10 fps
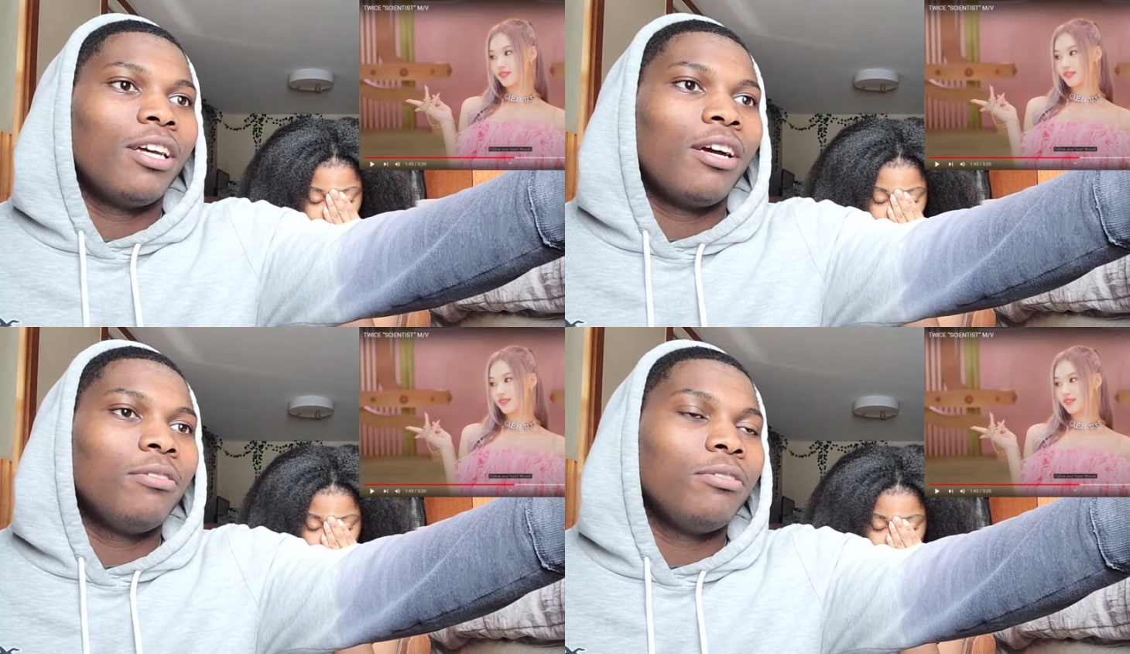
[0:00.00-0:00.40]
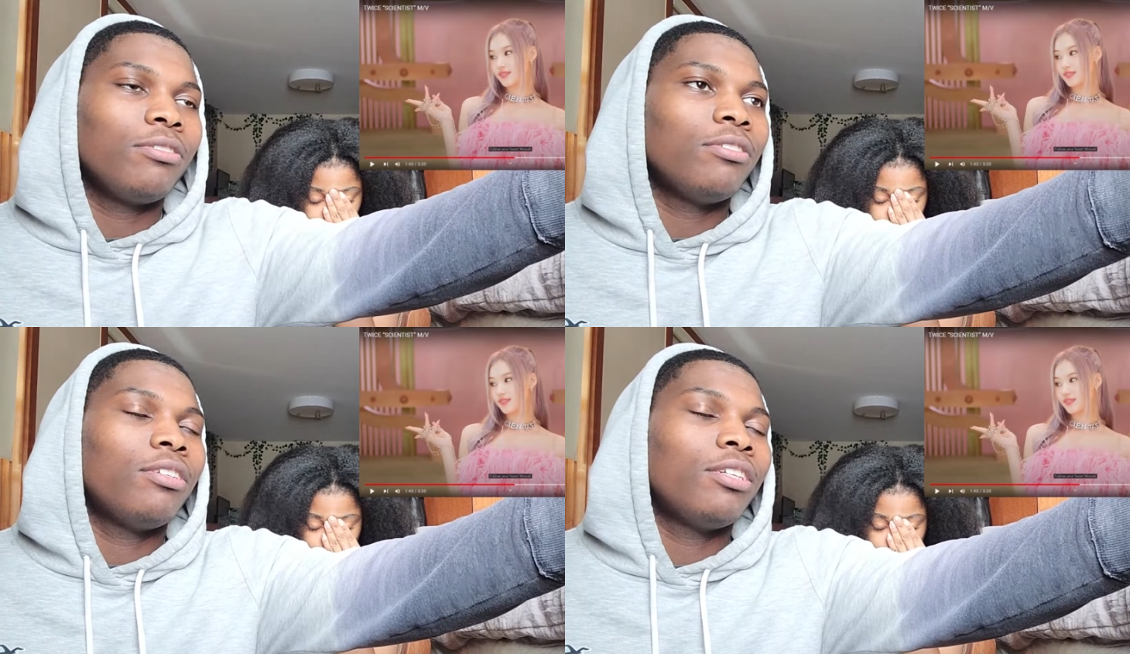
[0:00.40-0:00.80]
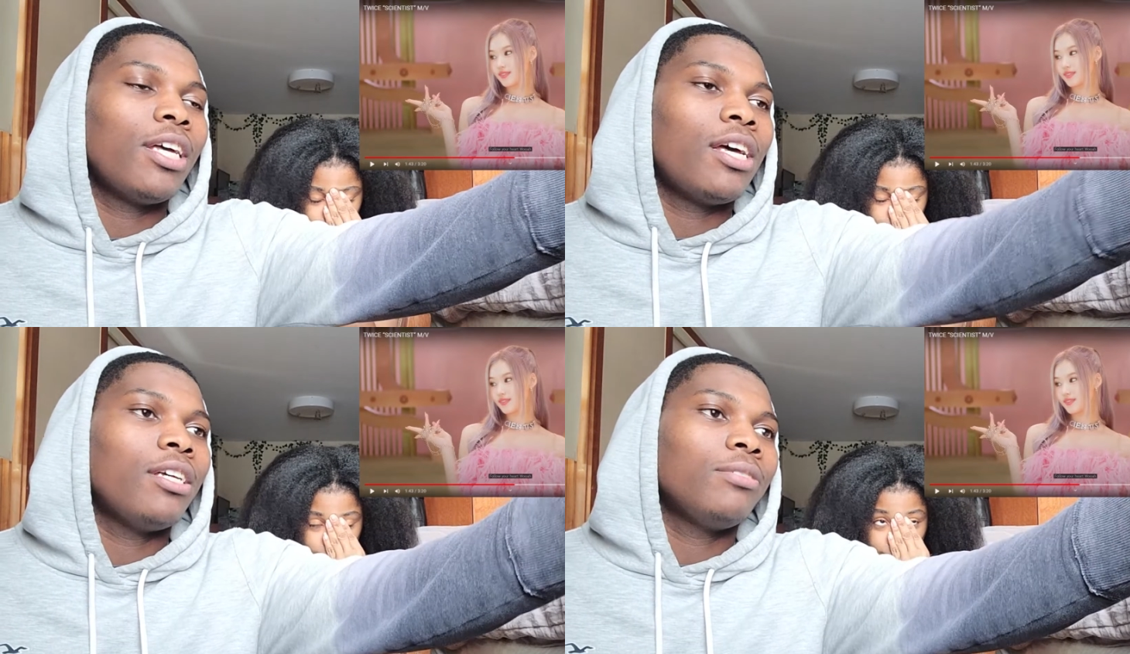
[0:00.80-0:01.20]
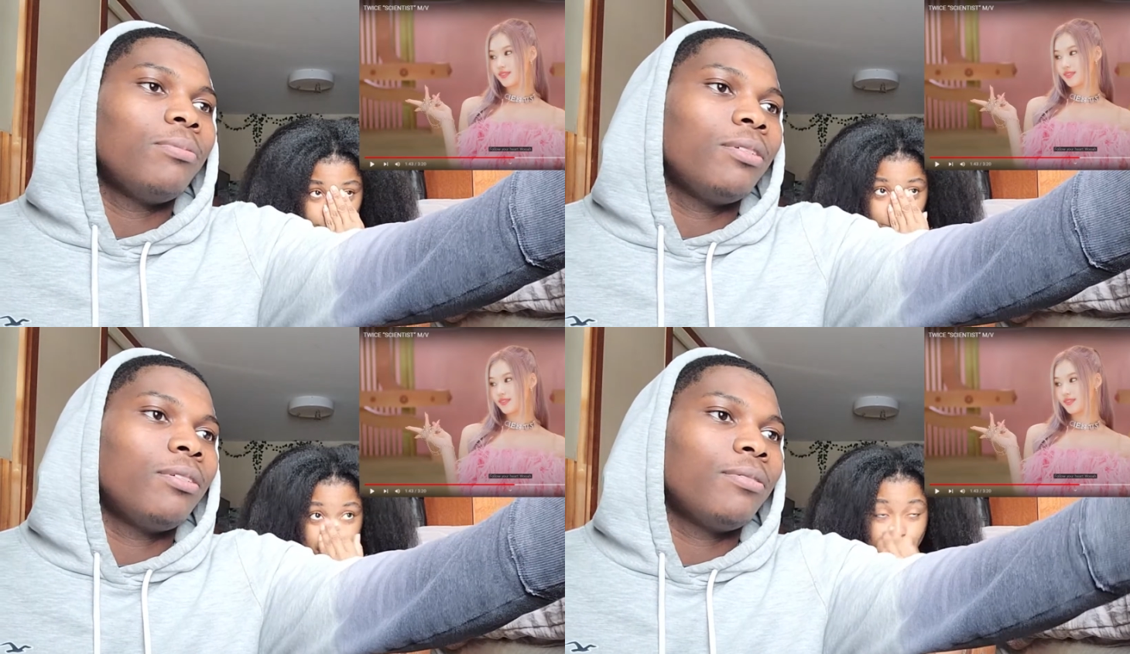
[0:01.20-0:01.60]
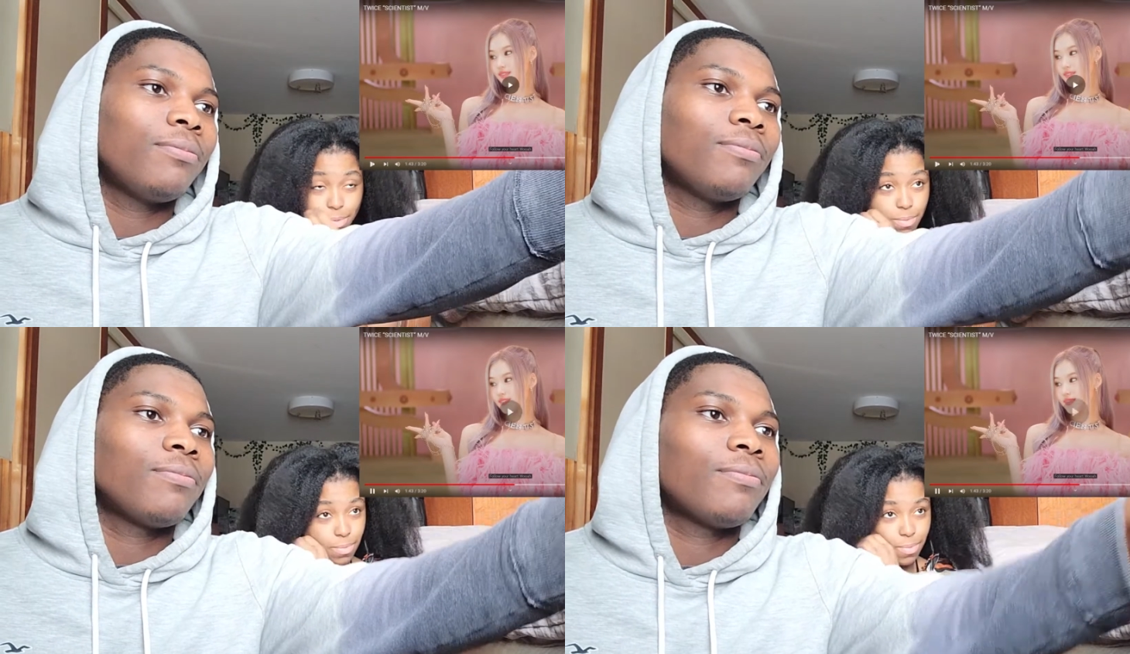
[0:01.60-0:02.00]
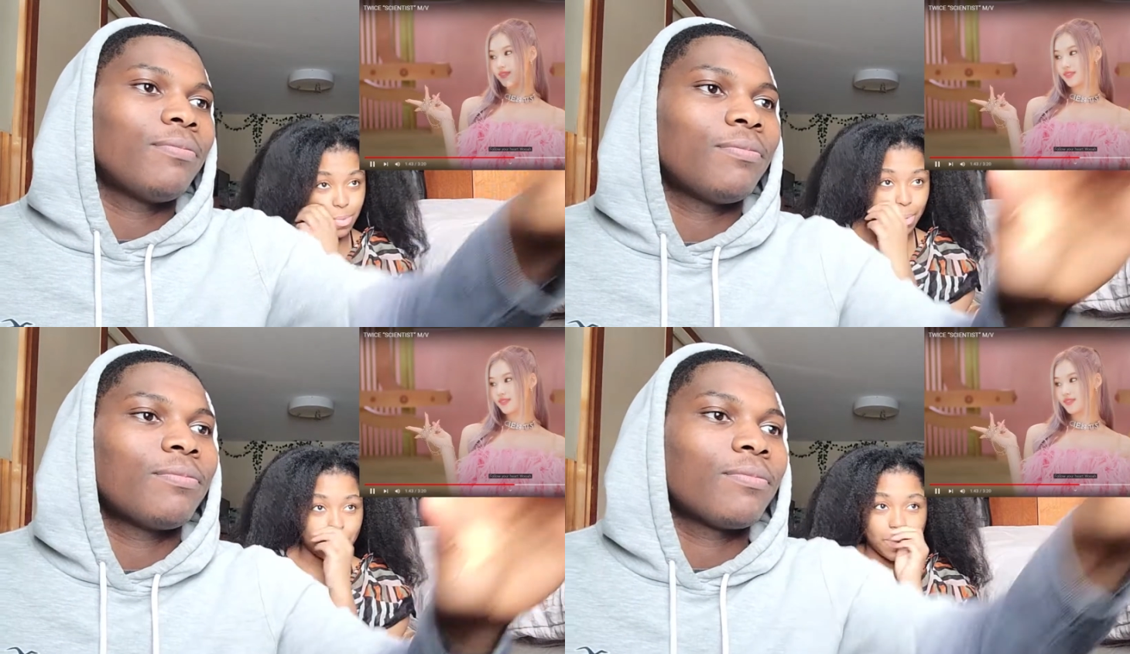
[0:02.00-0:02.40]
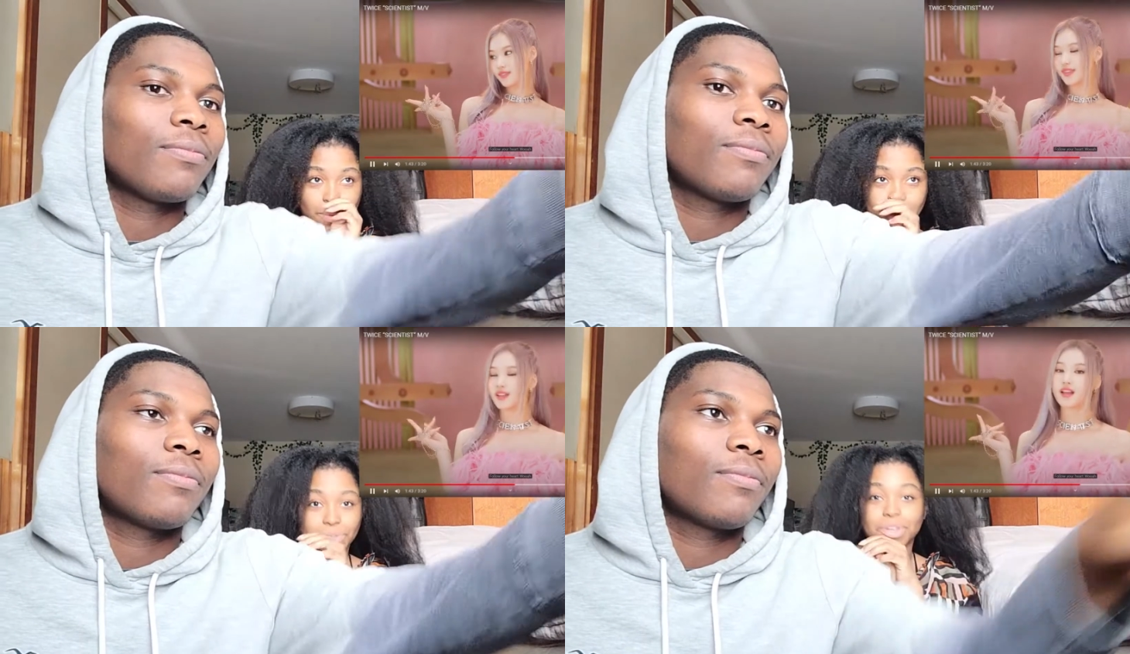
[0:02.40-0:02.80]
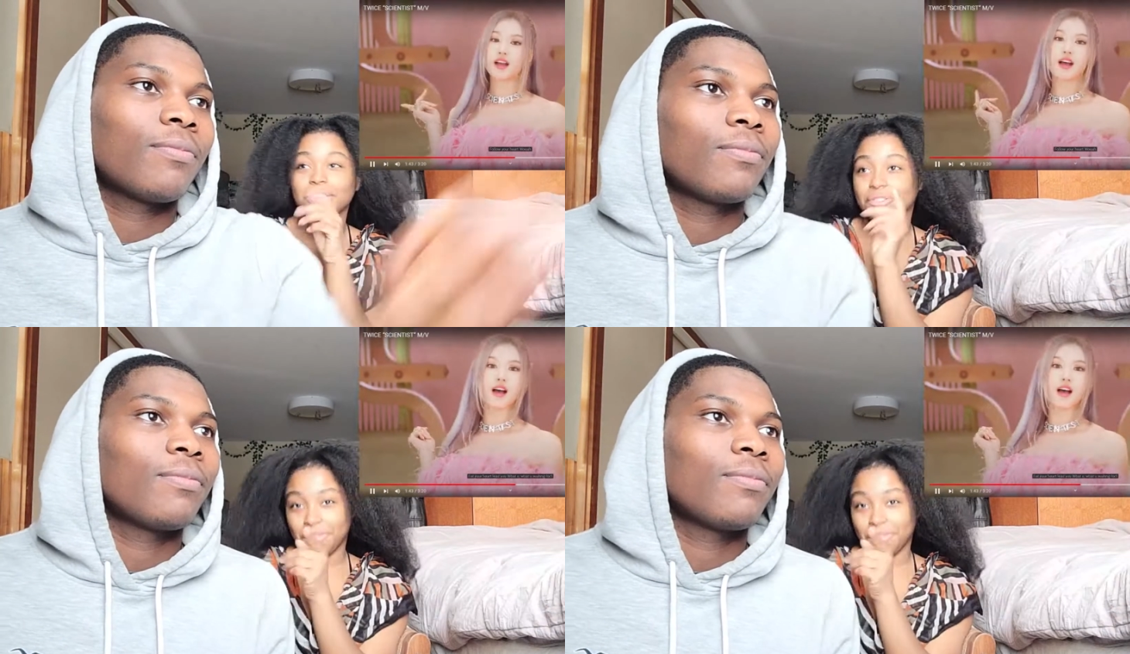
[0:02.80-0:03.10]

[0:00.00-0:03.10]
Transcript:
Speaker 1: I don't know what's going on, guys, but. Don't know what you're looking